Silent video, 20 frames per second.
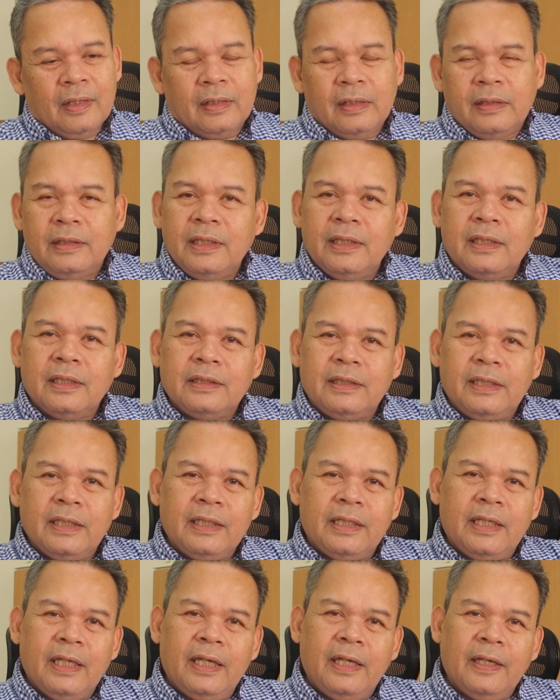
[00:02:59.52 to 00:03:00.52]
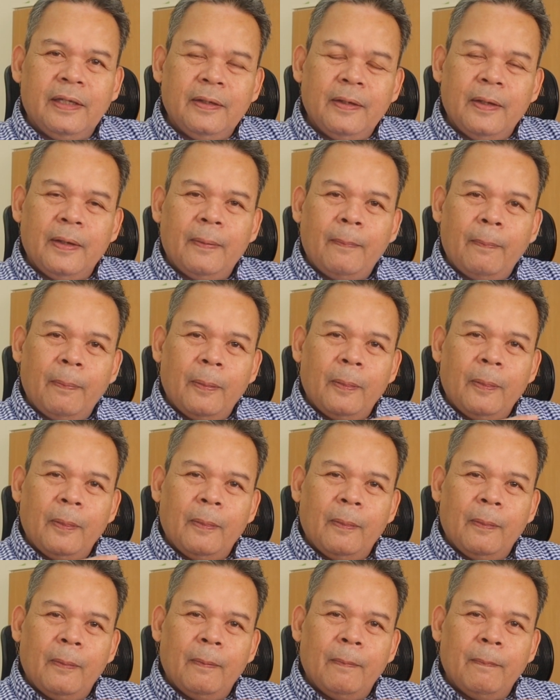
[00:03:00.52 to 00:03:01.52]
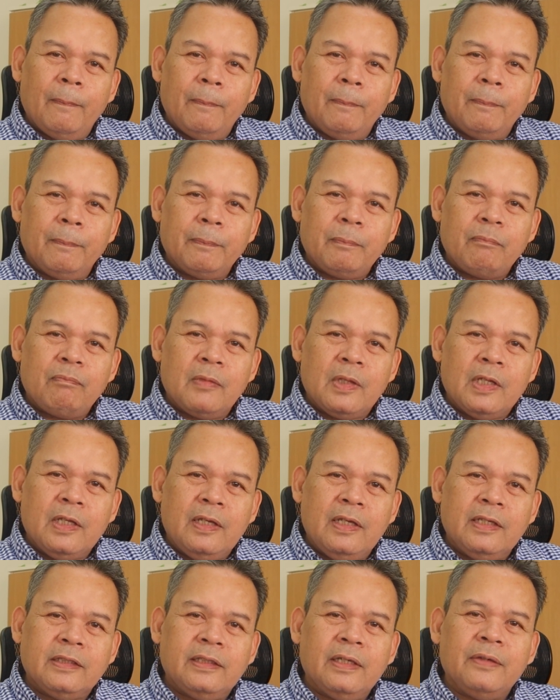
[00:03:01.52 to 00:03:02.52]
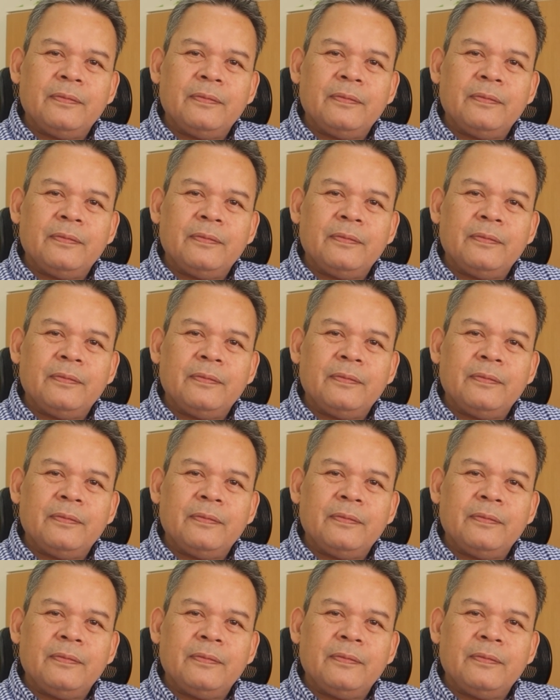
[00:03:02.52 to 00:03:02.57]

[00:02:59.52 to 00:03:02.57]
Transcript: Critical thinking is